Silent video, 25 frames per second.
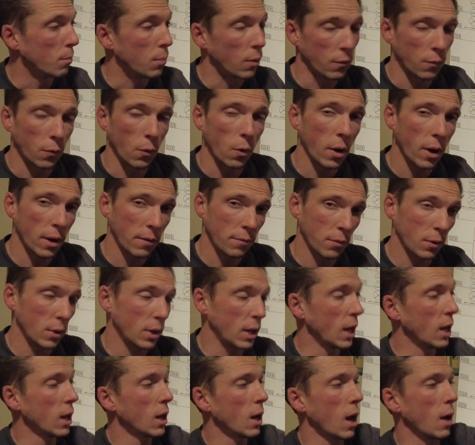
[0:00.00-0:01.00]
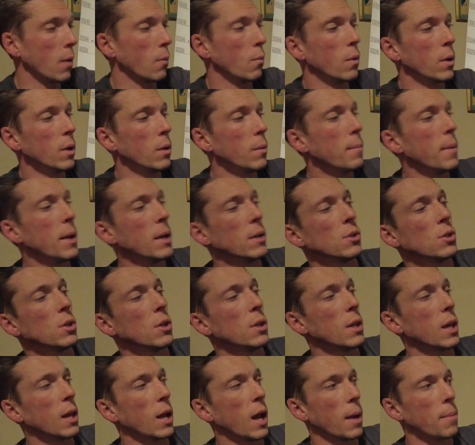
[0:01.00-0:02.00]
Before I forget, I will
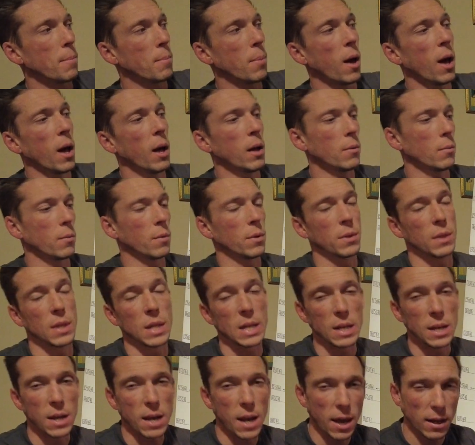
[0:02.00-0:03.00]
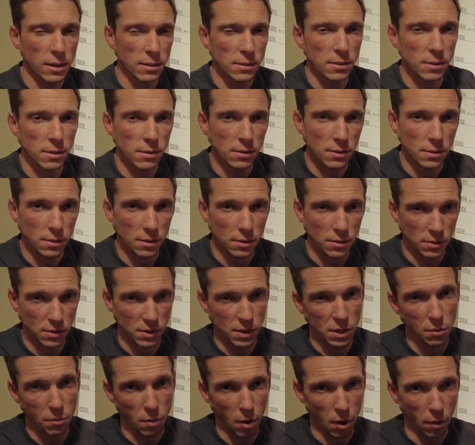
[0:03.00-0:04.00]
mention that I putt with the Nexus
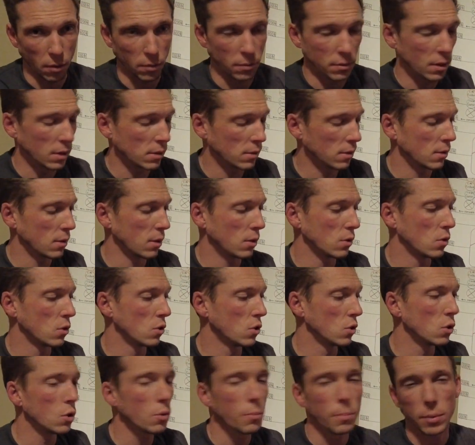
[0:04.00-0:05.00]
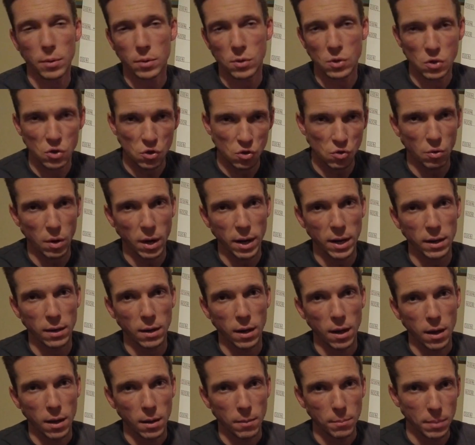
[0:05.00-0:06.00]
Zero. This is a super
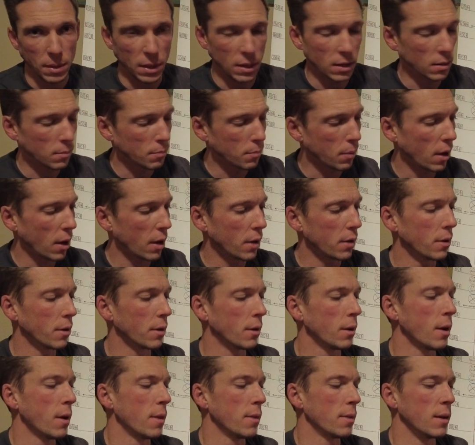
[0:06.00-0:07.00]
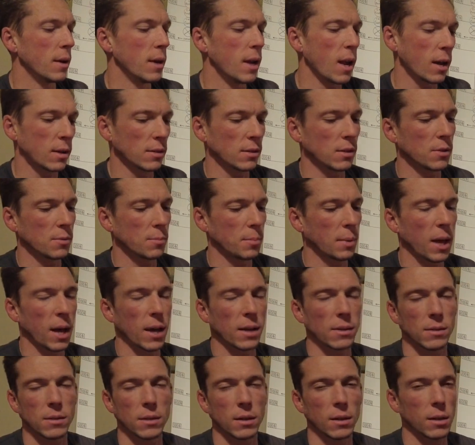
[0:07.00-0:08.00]
straight beaded putter. The Nexus
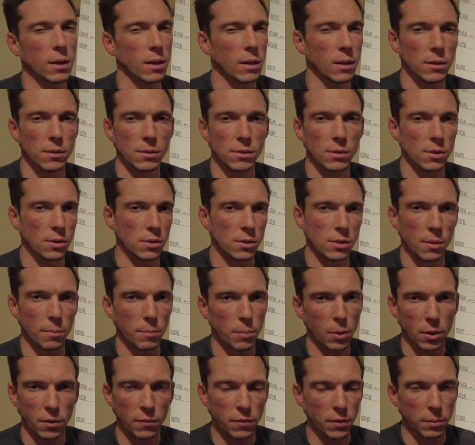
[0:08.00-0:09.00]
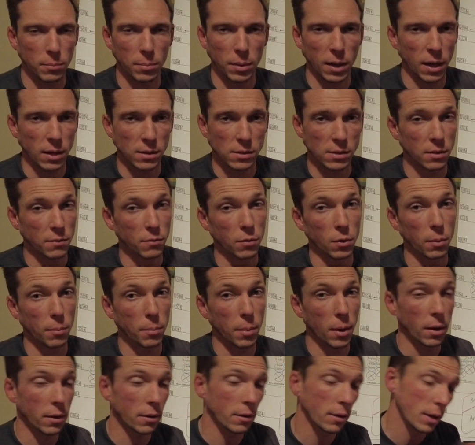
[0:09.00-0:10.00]
plastic is just the perfect plastic for a
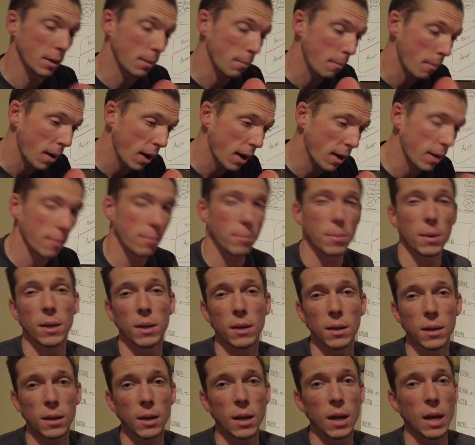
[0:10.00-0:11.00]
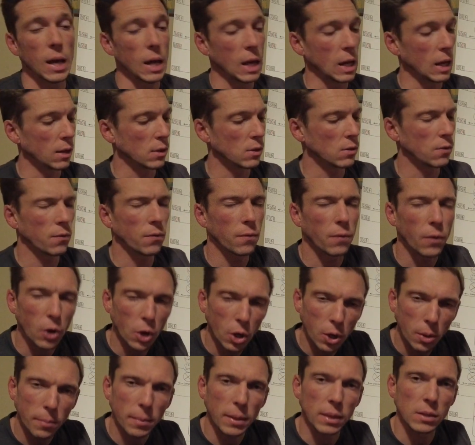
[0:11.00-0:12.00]
putter, in my opinion. It's
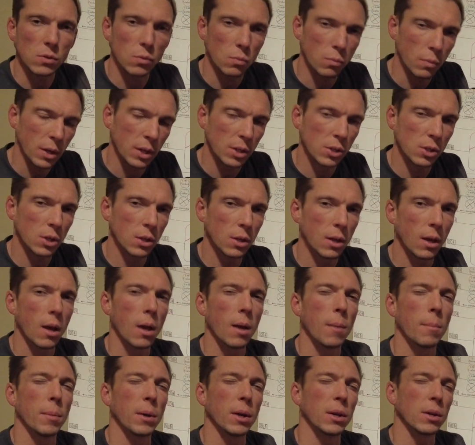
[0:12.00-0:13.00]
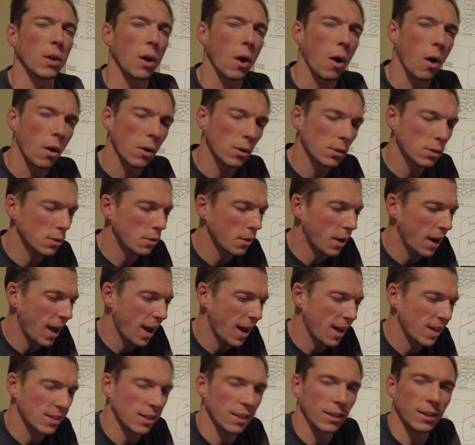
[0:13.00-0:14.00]
firm, it's rigid, but it also
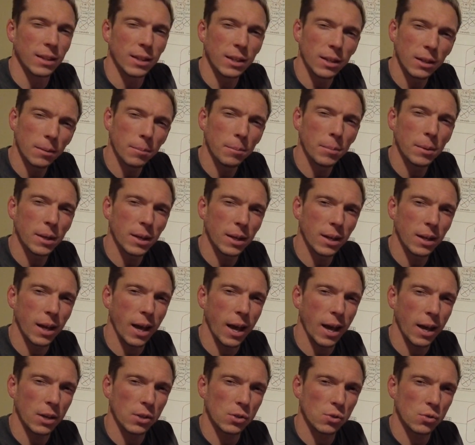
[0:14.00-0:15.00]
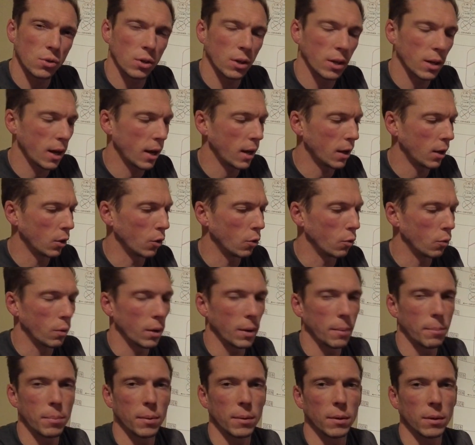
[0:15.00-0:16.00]
has a little bit of extra kind of
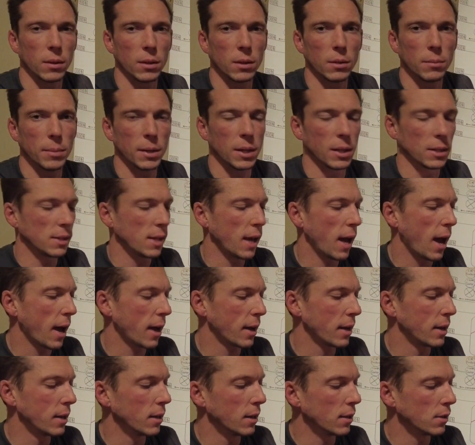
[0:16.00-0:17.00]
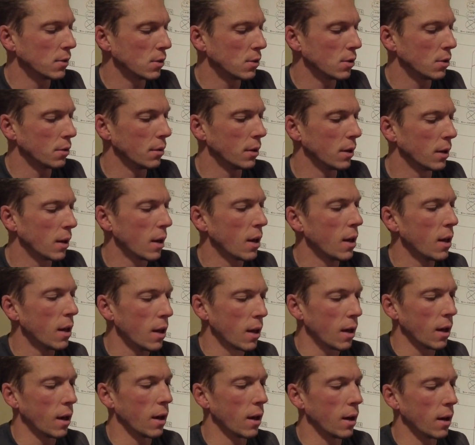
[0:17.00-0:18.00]
grip, a little bit of tackiness to it.
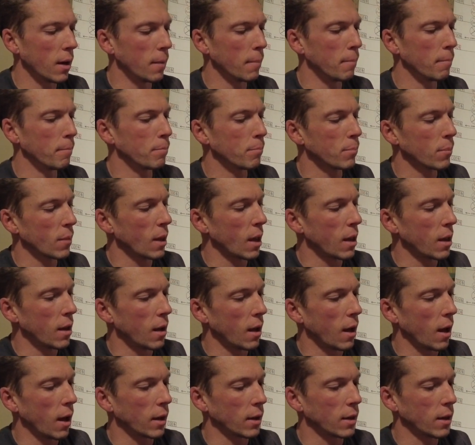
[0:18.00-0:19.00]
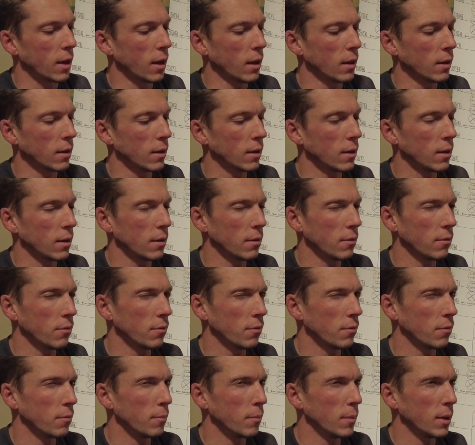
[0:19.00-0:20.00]
I can't
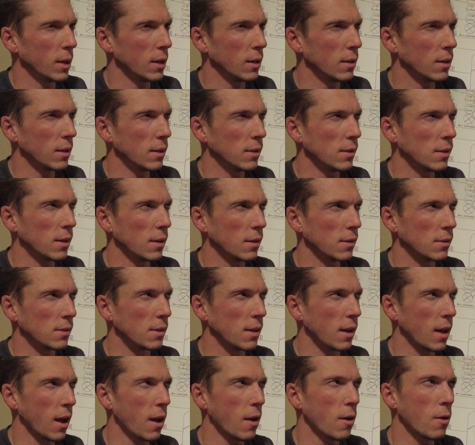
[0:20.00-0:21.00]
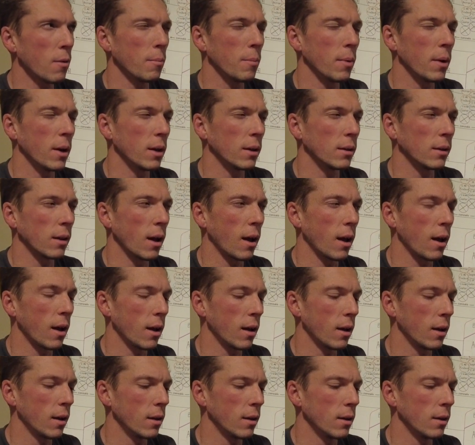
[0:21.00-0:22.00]
give many details now, but
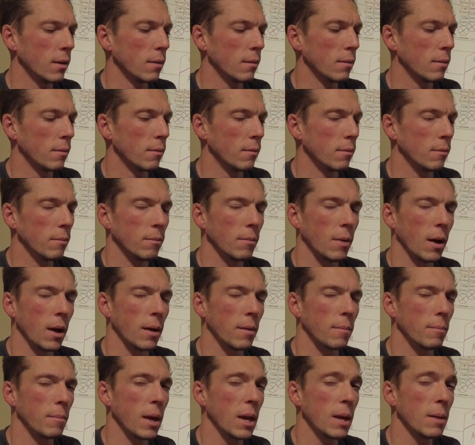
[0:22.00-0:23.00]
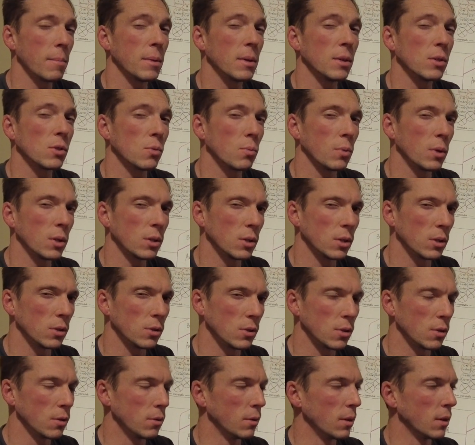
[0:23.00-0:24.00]
I may be switching
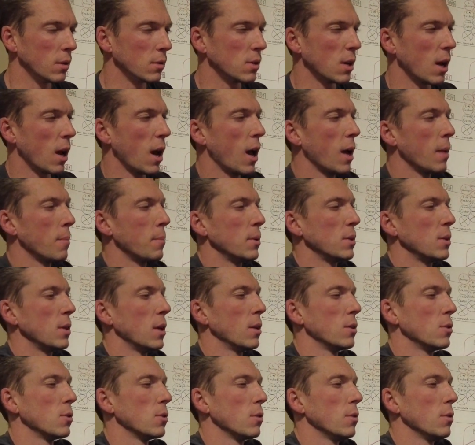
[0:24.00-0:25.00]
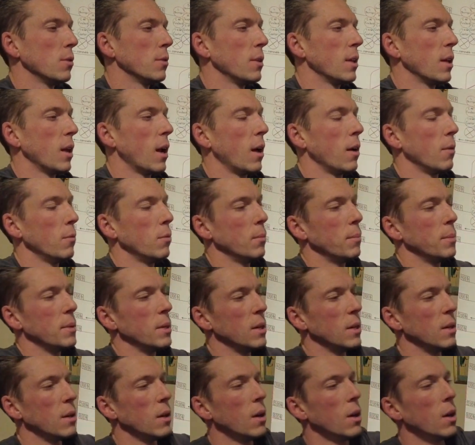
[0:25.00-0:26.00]
soon. There's a high potential that I will
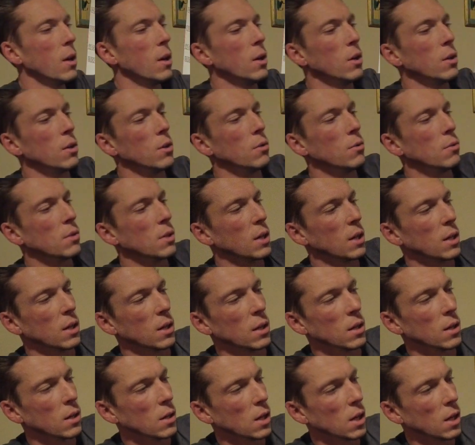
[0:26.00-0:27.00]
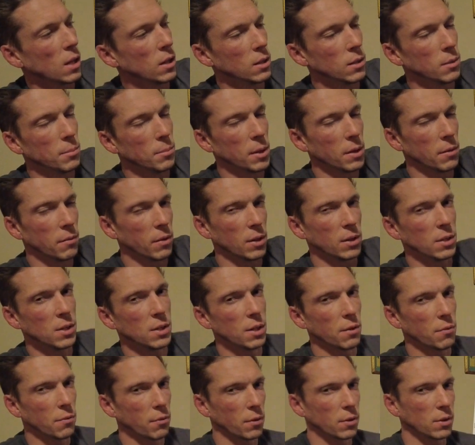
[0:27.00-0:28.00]
be using a little bit of a
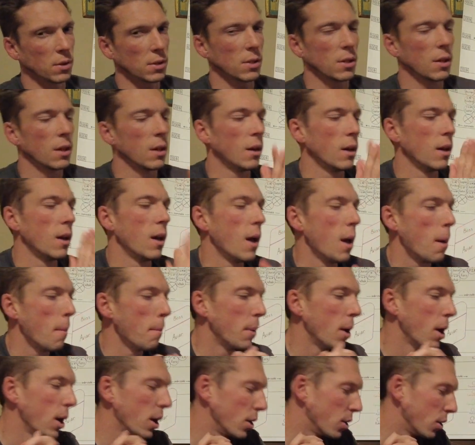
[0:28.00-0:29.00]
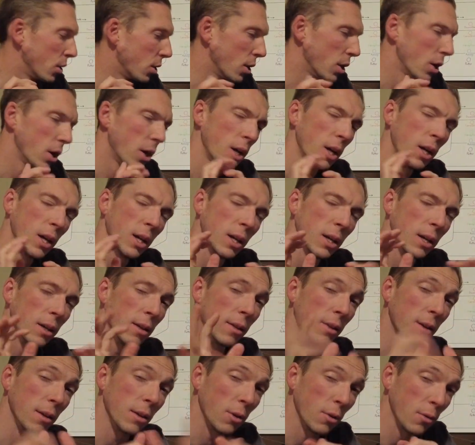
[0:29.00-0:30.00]
different putter
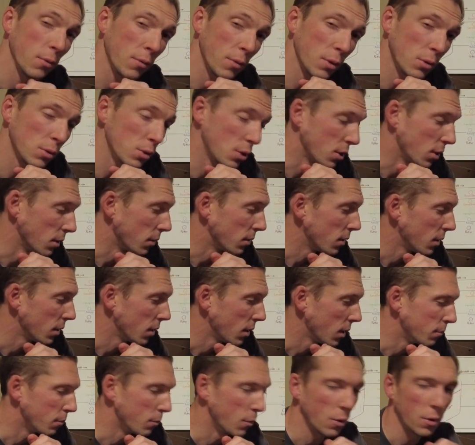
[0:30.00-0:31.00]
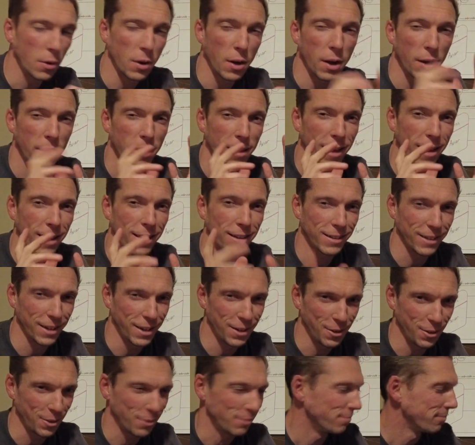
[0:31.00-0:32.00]
in the near future. More on that
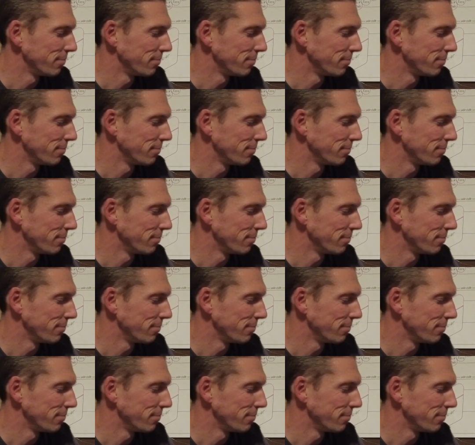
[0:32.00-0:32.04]
later.